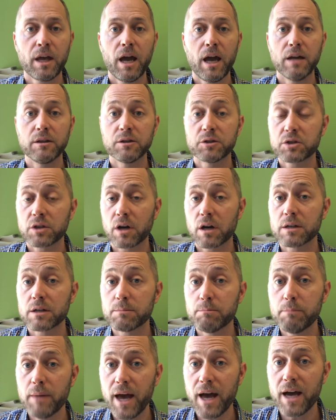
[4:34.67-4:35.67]
and the star's
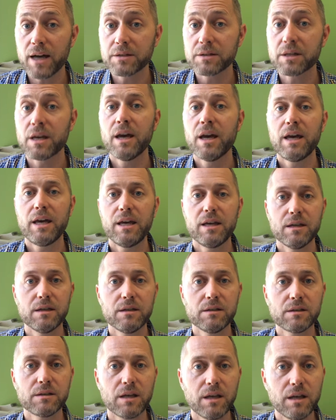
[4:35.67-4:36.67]
mass
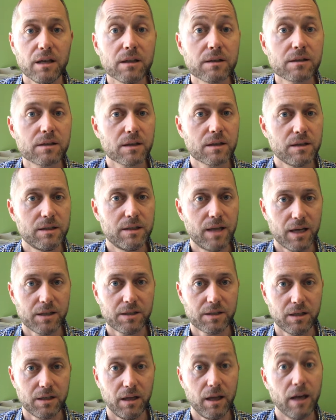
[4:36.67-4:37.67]
is its
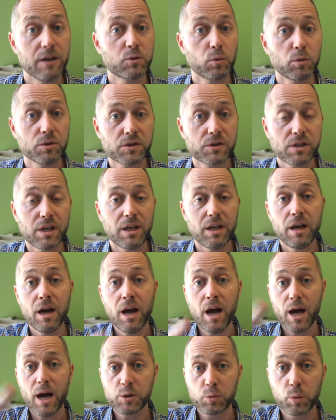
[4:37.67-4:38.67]
destiny, as we'll see
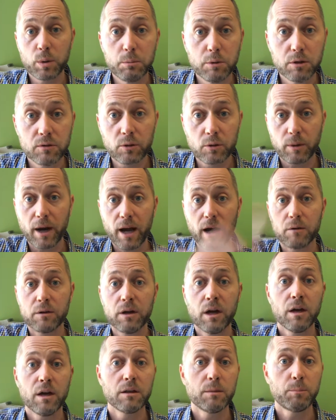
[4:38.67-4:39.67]
as we move around
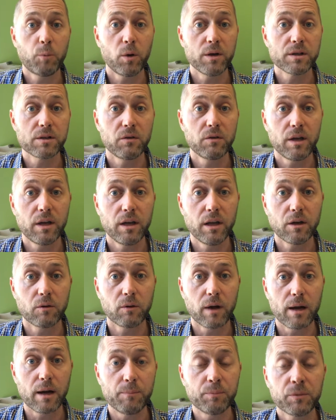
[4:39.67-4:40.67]
the points of the
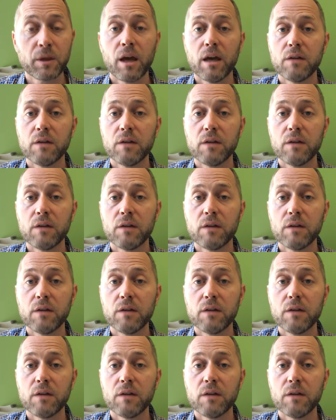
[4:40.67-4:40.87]
Enneagram.